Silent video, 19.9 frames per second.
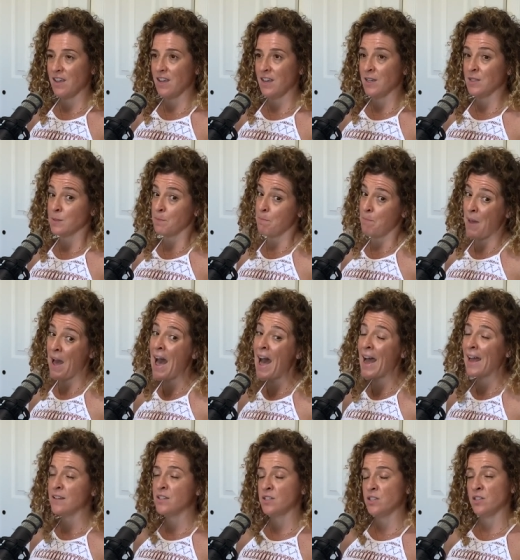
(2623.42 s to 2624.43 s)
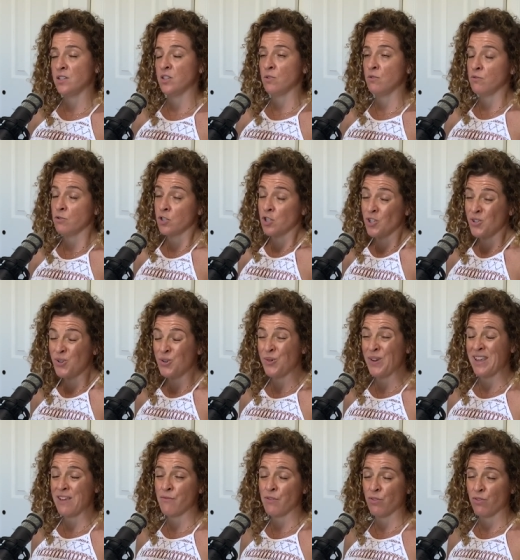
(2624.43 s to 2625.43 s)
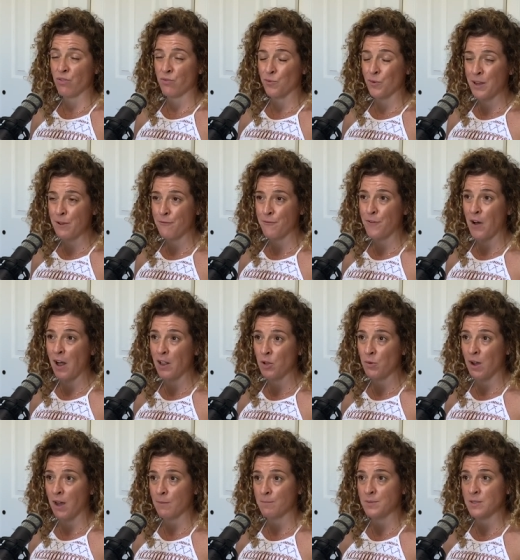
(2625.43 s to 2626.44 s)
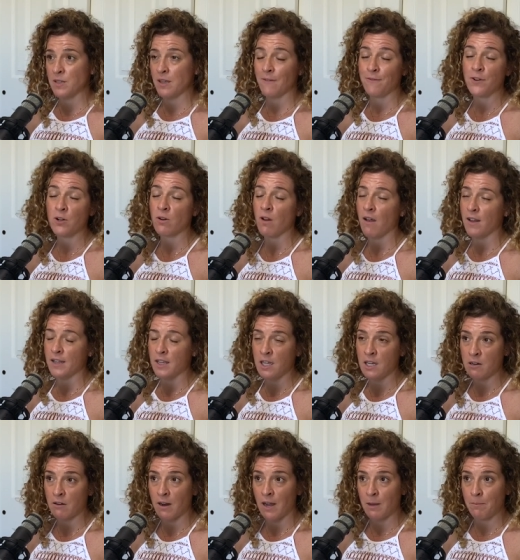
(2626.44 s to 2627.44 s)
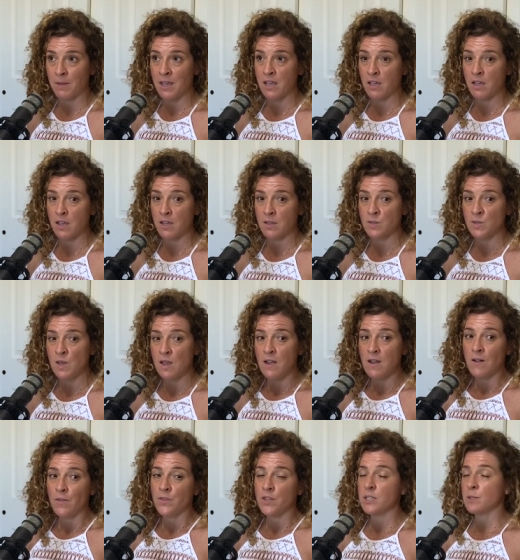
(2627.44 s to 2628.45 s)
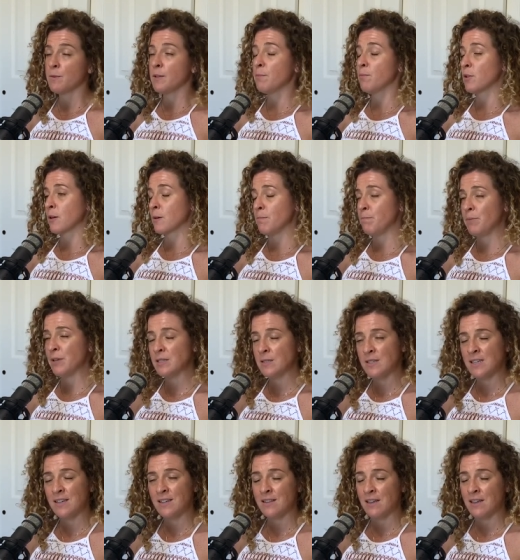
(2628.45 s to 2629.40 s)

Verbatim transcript: it's bad to do two, even three follow ups if you're not hearing because these people are busy.